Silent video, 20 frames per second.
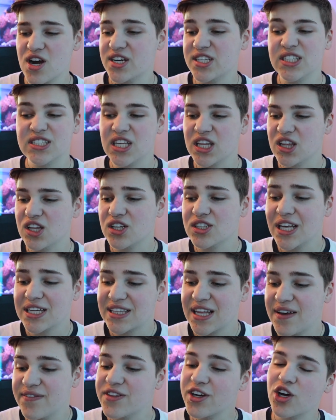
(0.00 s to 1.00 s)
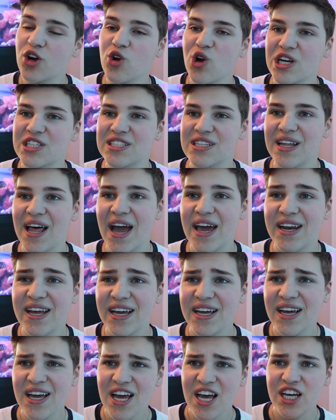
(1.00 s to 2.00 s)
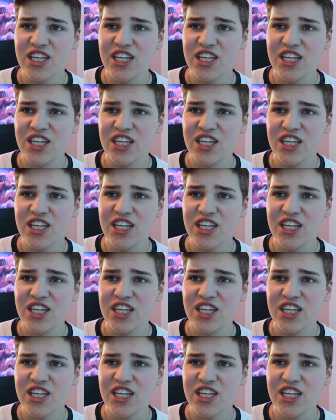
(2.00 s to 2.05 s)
it doesn't look like they have the correct lighting.